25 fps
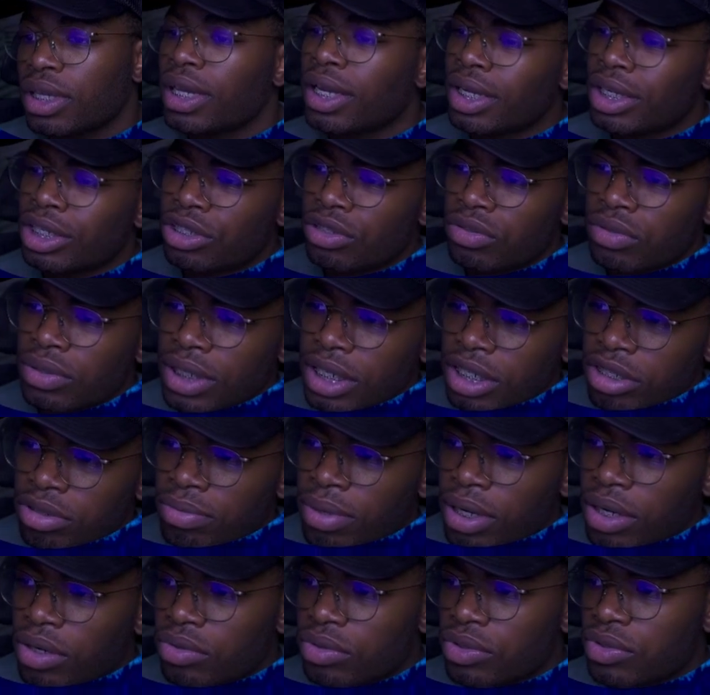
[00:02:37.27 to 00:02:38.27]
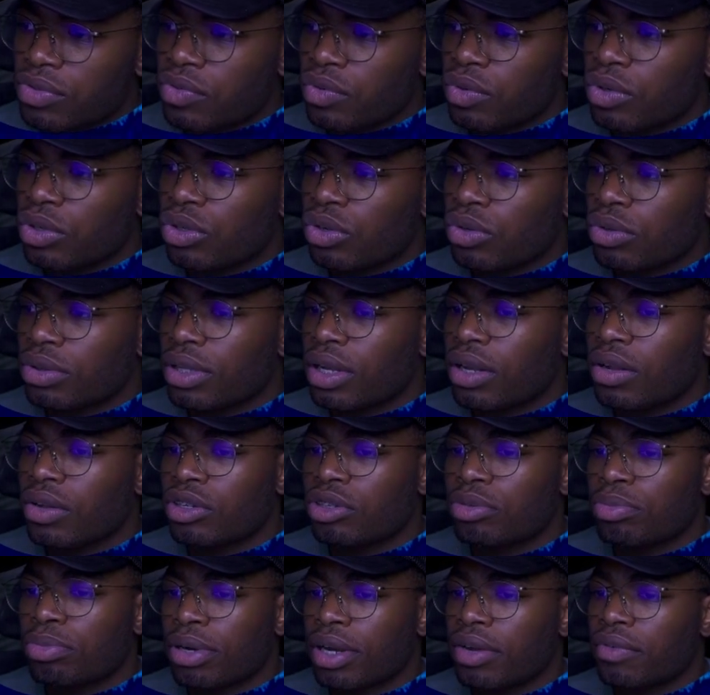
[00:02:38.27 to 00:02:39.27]
triage battles fought on the
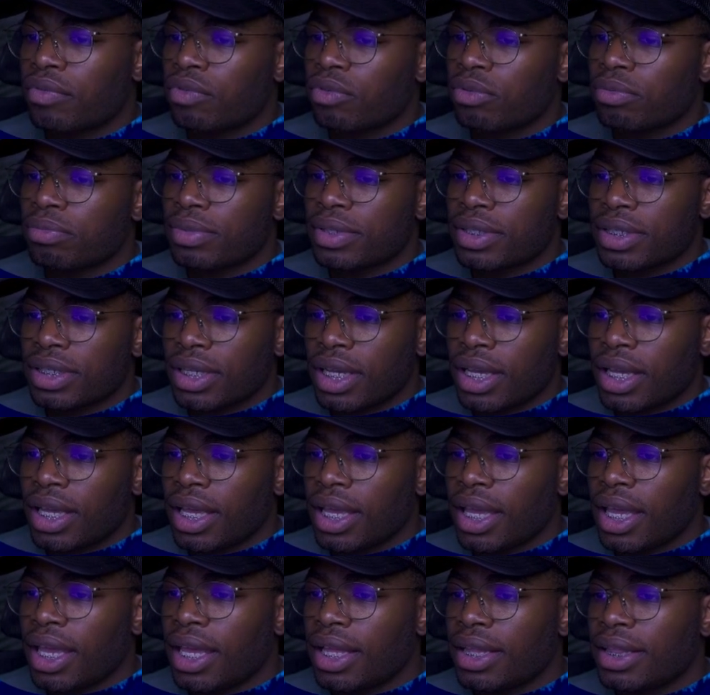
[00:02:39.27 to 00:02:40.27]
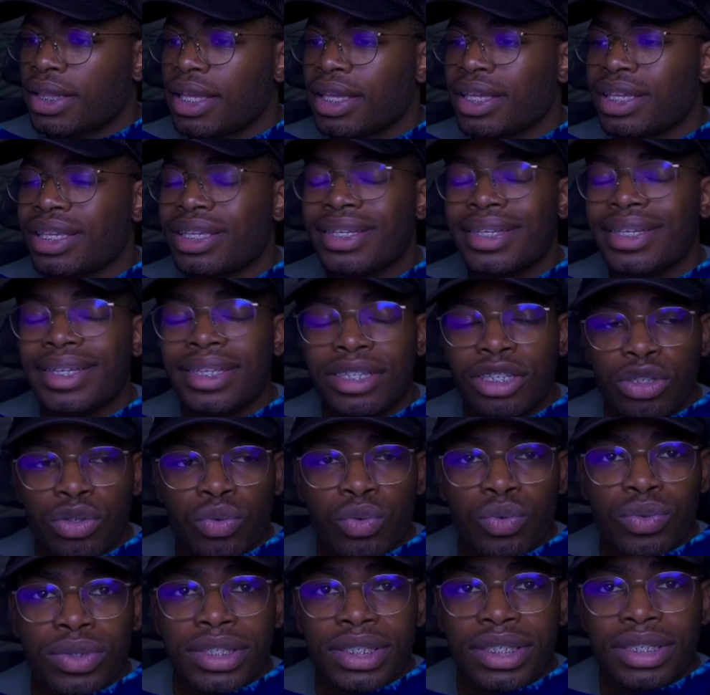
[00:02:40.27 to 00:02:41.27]
large platforms. And they issue
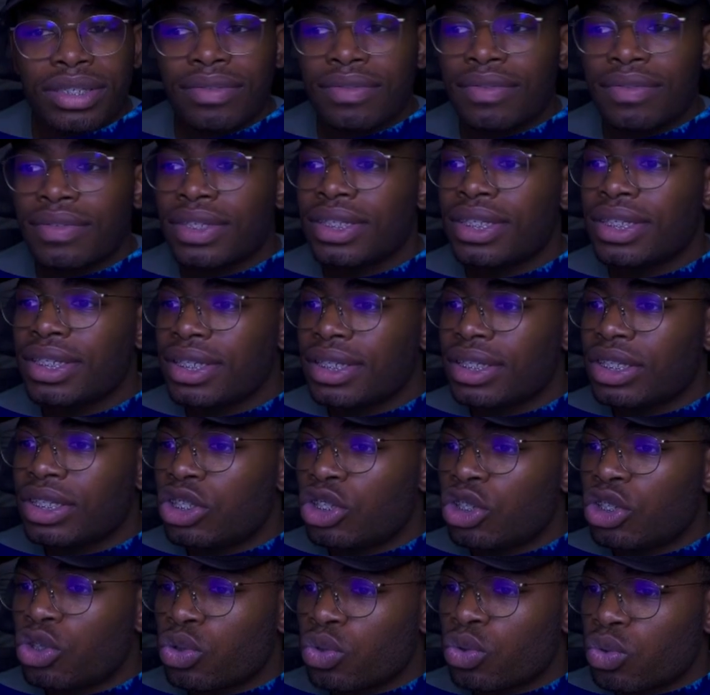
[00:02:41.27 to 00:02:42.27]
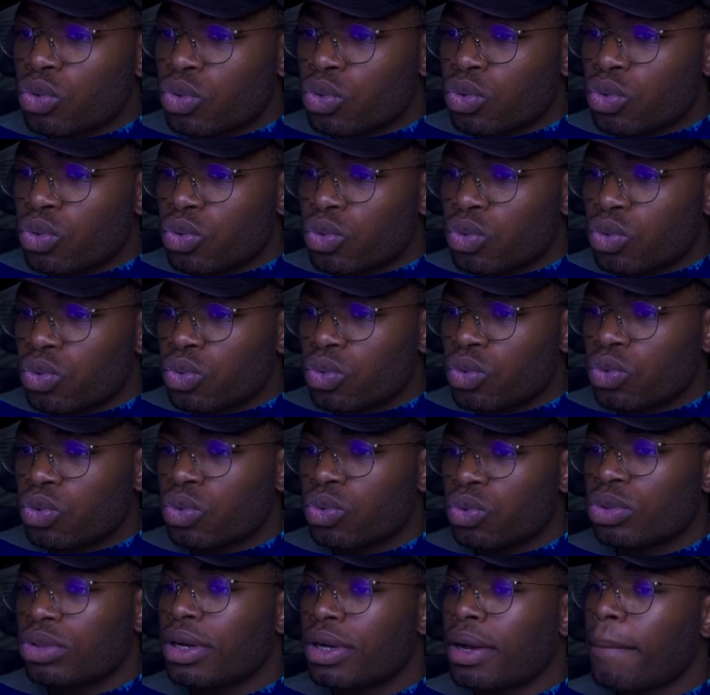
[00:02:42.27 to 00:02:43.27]
CVEs to
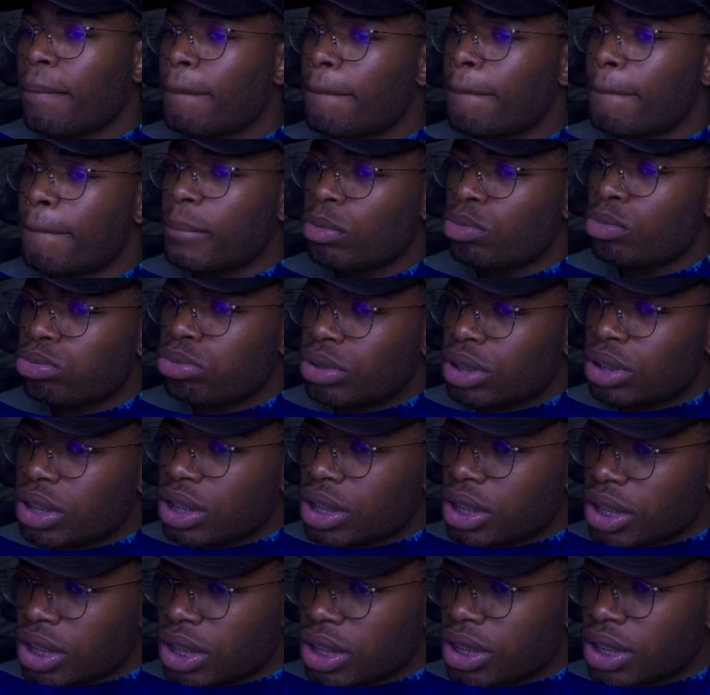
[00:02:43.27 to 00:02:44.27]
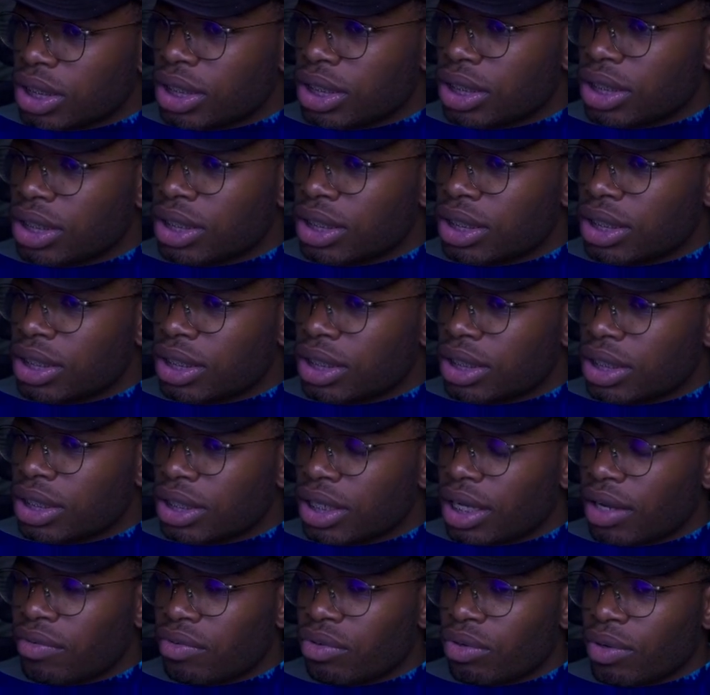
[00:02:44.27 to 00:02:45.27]
Boot.
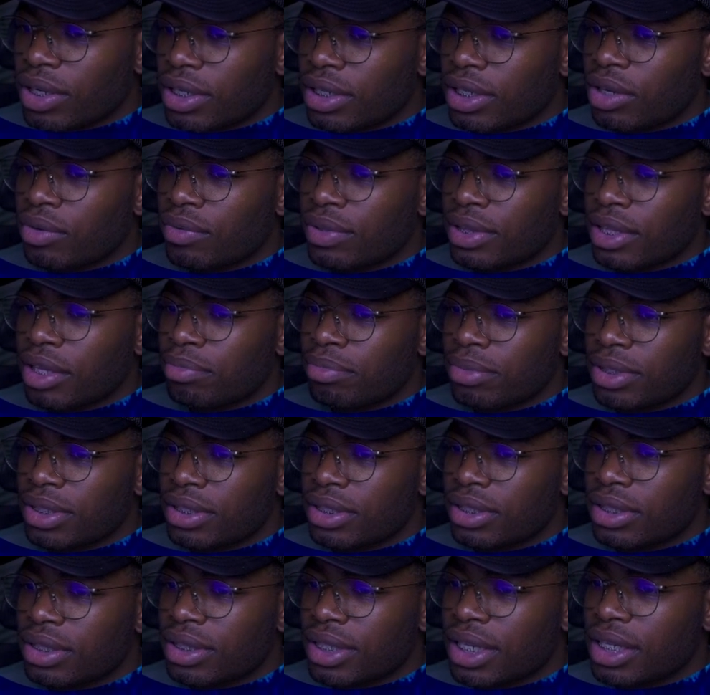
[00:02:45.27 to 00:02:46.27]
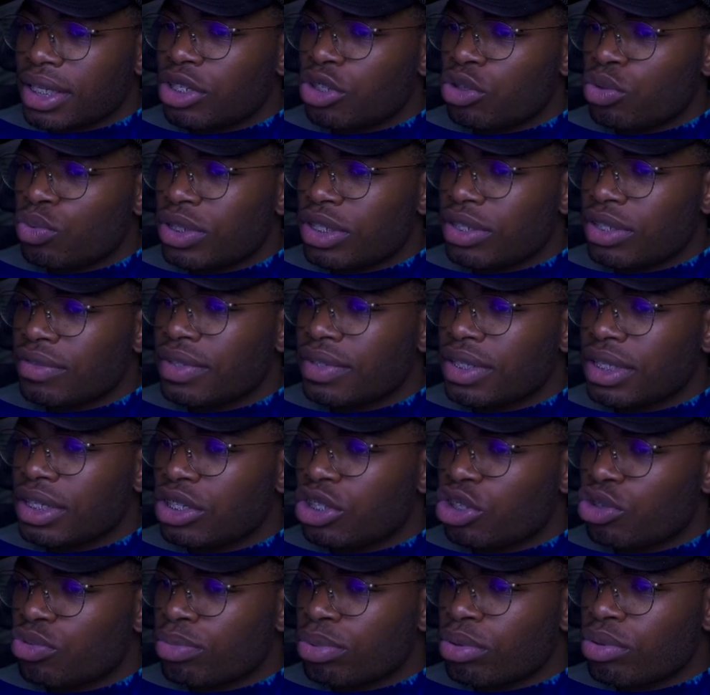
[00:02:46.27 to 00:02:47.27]
I have no idea what that means. They issue
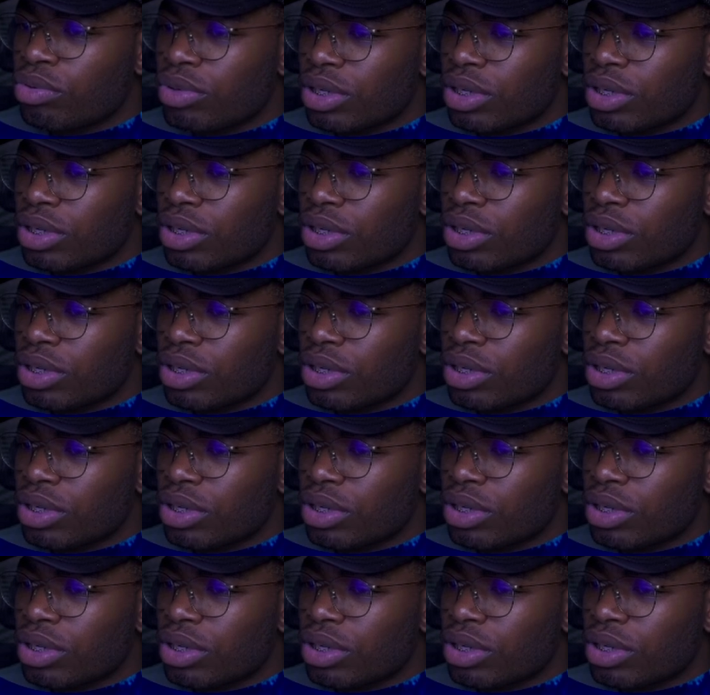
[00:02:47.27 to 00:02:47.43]
CVEs to boot.